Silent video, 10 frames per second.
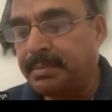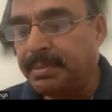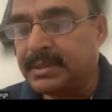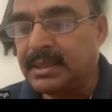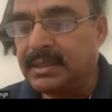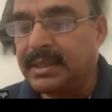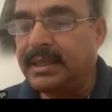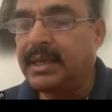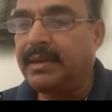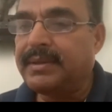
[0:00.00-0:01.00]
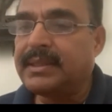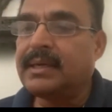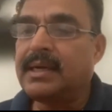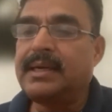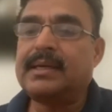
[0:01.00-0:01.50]
personal thinking with
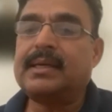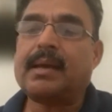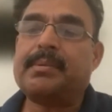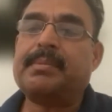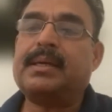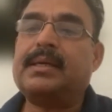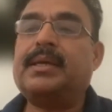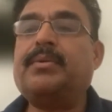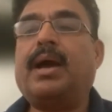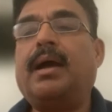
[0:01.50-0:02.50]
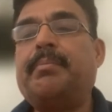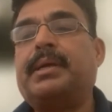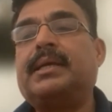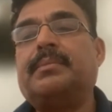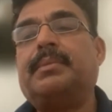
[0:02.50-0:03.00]
analytical capability. You have
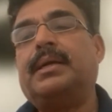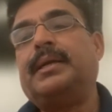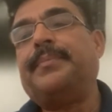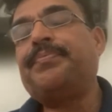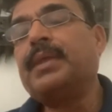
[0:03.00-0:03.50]
predictability.